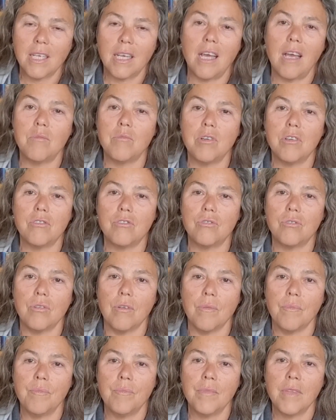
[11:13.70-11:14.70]
I'm not
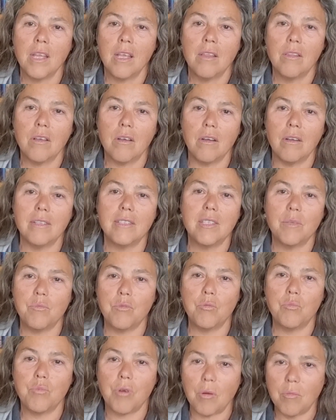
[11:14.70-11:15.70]
sure. The concept
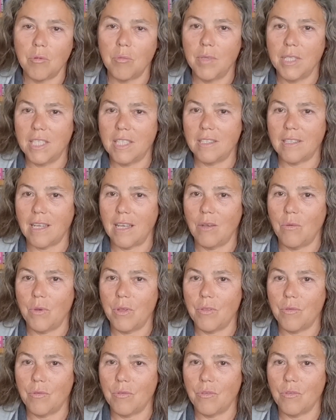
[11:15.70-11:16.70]
will probably stay
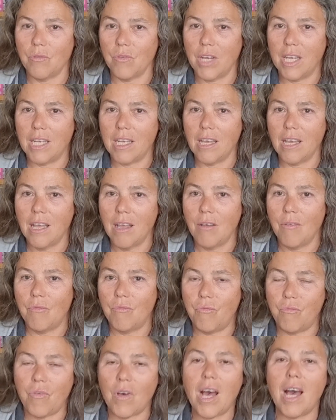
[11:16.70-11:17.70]
with the reader
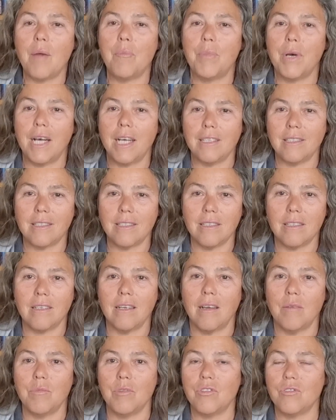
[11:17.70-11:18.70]
far past the
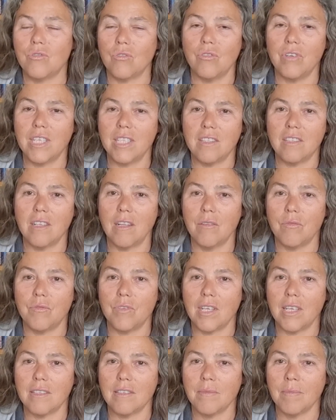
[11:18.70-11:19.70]
time the story itself
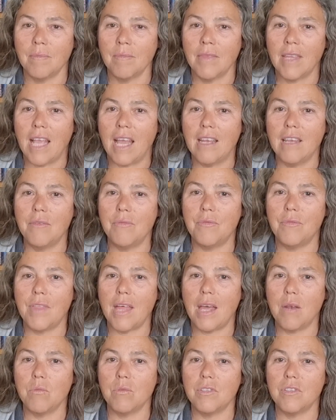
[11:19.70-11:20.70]
does. And if
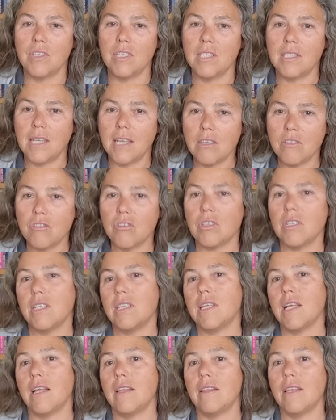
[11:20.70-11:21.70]
that was intentionally
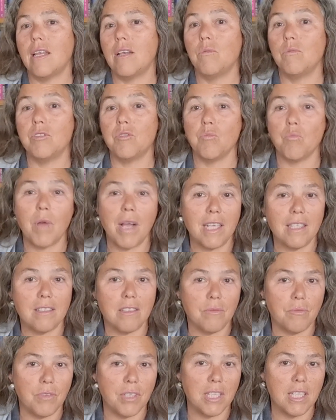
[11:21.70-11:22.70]
done, then it was
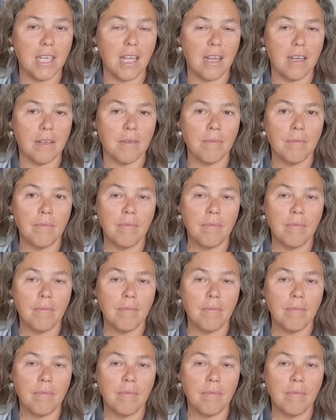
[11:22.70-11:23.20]
masterfully done.